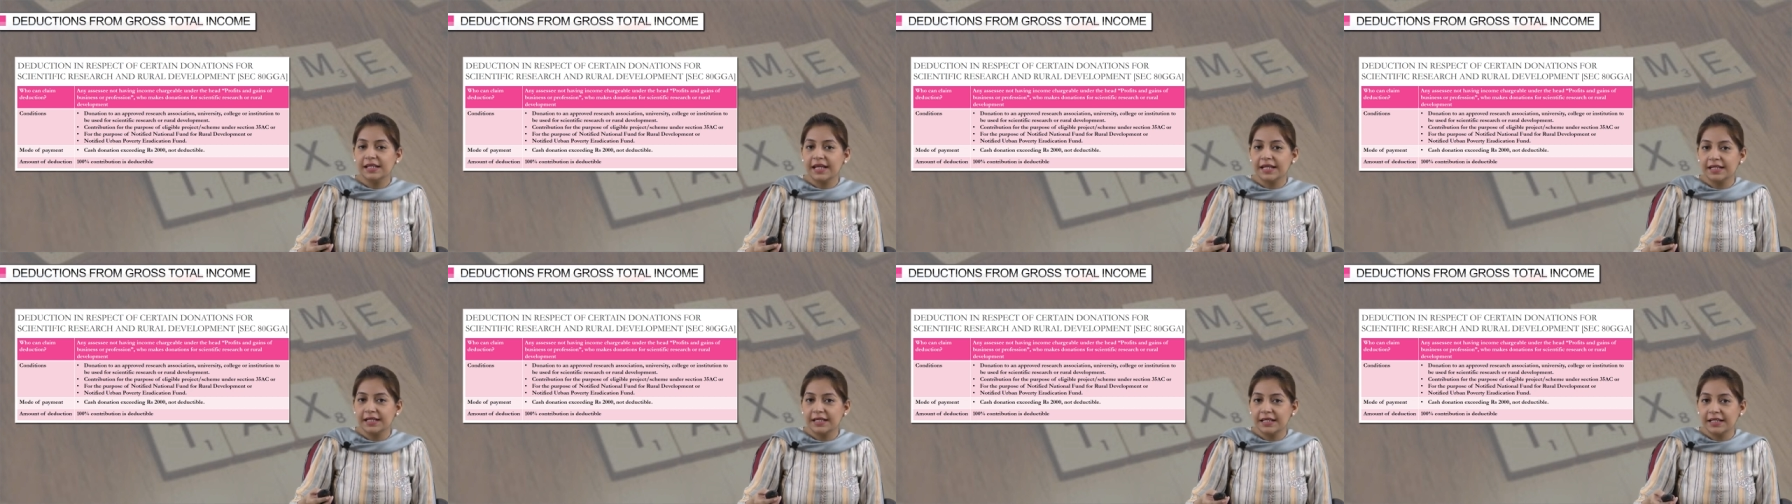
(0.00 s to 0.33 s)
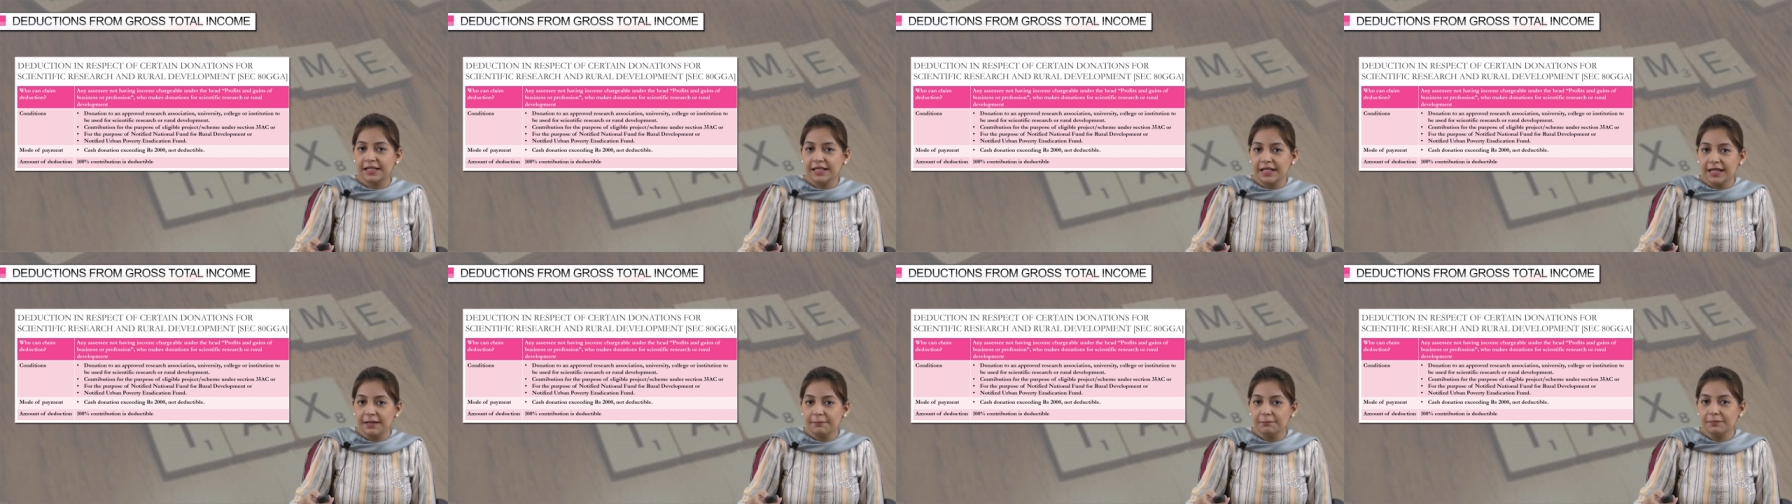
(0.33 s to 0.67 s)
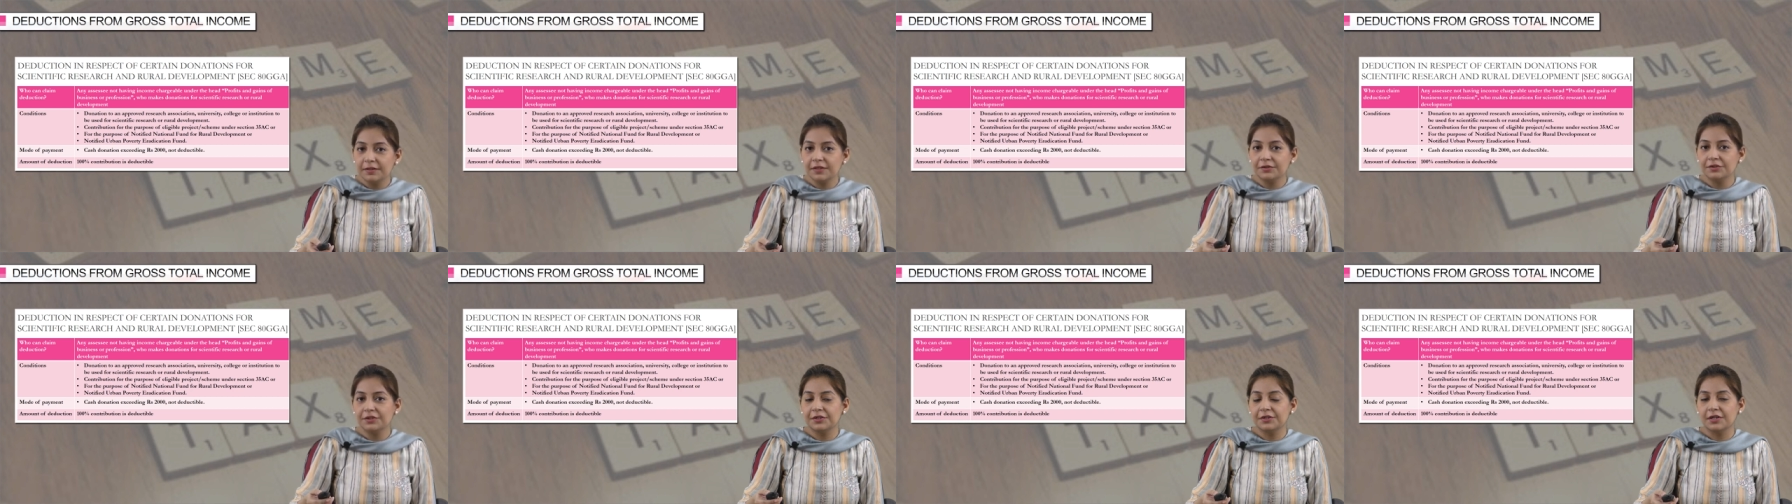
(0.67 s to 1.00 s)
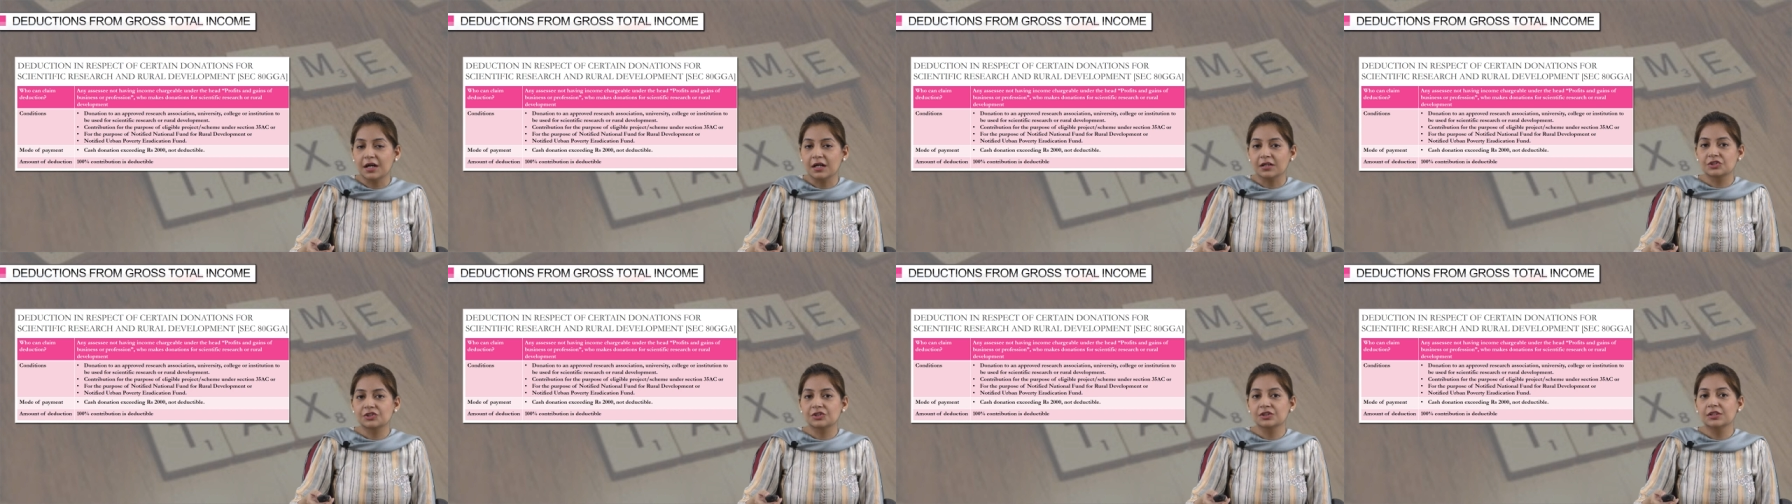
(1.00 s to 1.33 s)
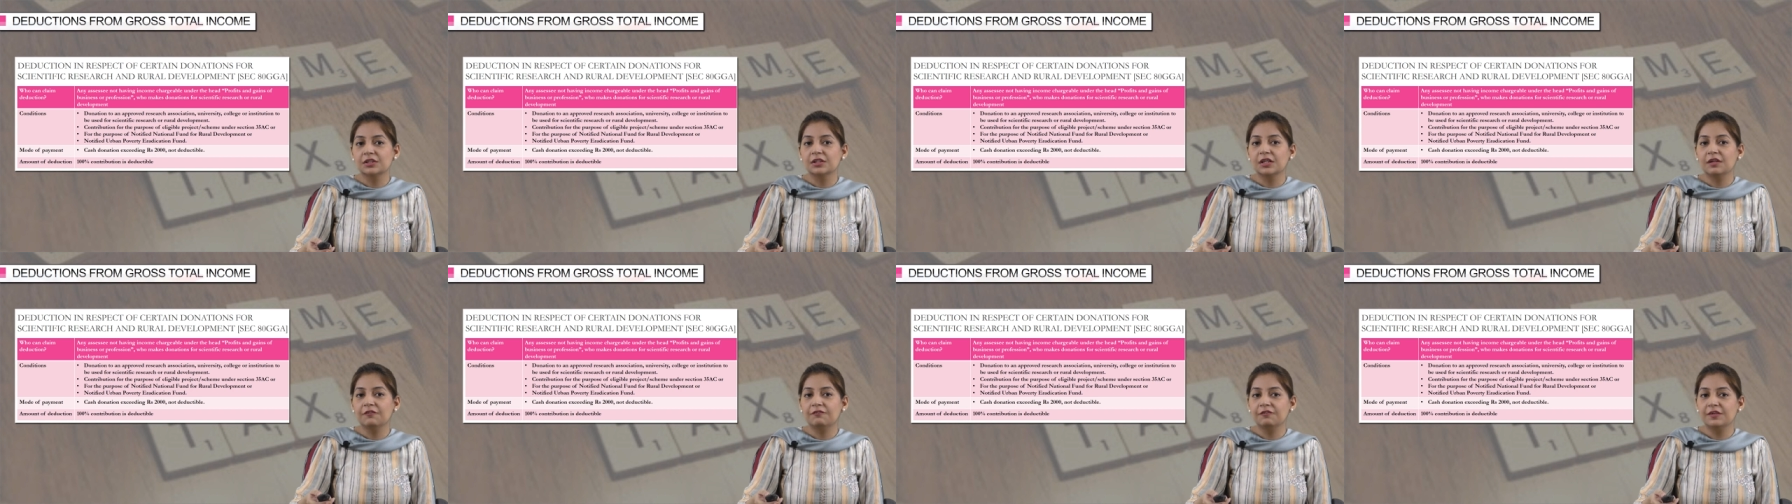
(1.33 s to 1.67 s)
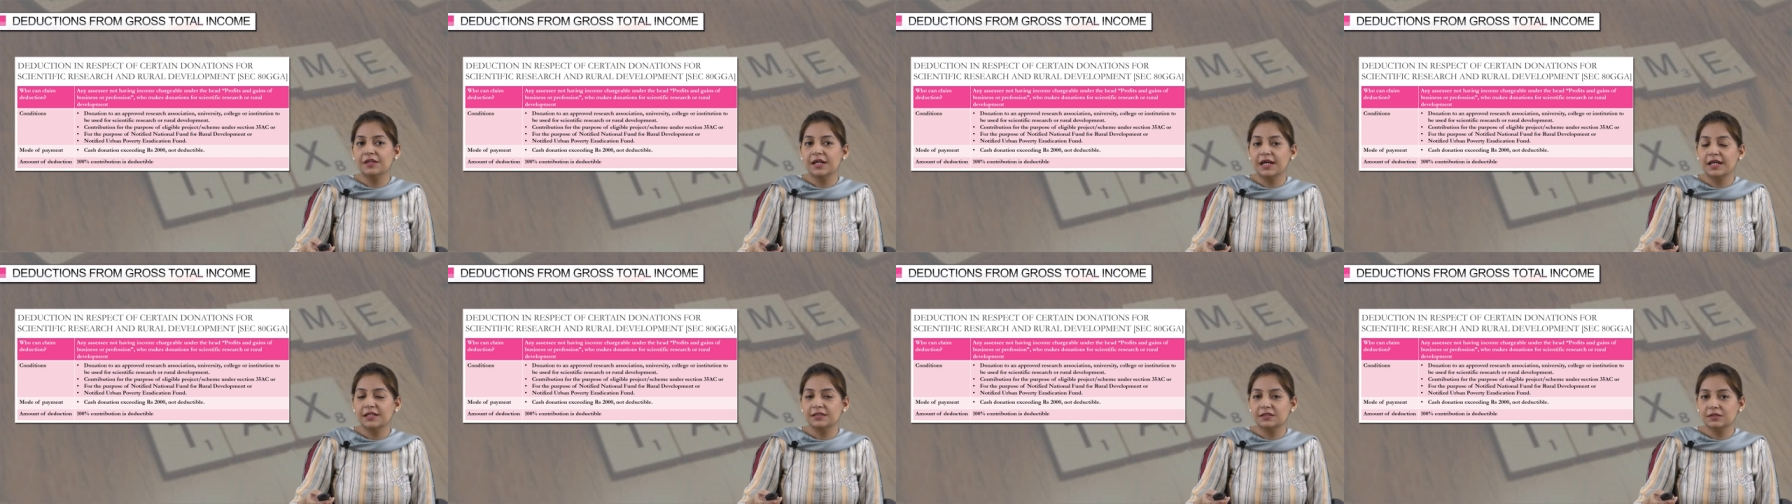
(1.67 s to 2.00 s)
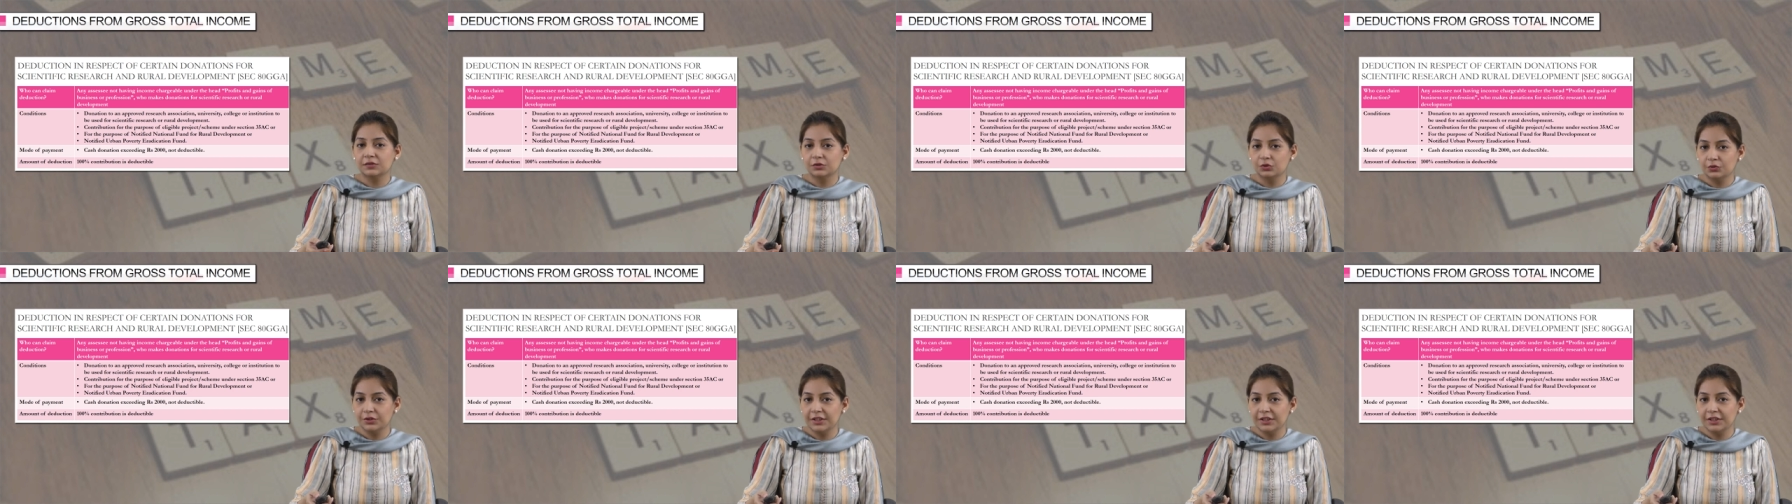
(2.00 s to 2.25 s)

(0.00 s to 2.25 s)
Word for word: can claim the deduction if he has